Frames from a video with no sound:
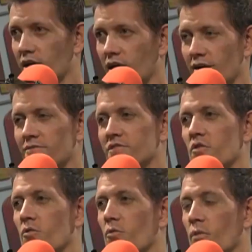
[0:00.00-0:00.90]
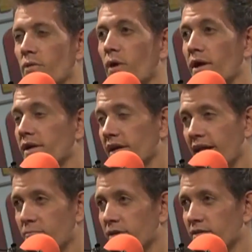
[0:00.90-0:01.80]
uh, so we wanted a
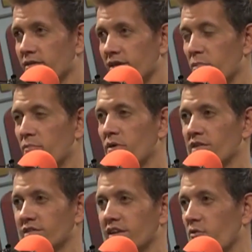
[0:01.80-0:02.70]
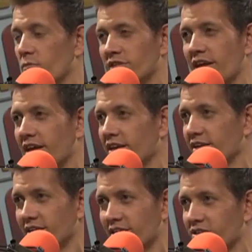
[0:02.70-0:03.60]
name that can be pronounced in almost
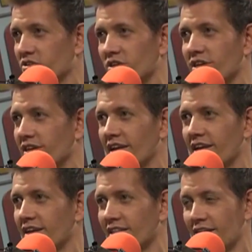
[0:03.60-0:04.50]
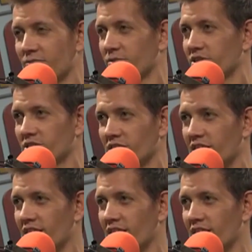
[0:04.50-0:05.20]
any country in any language.